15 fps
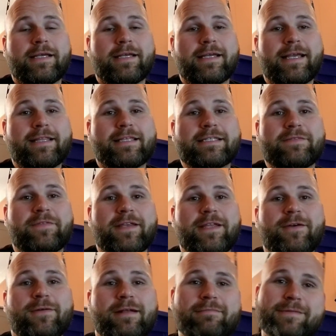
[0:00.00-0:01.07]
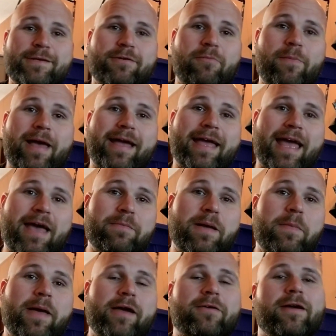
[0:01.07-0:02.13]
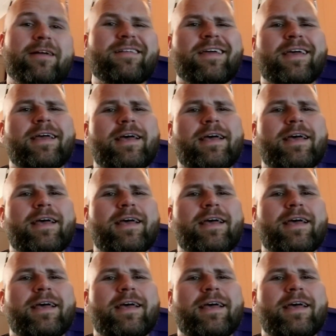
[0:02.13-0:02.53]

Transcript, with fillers: hit this video and I was looking back at my background.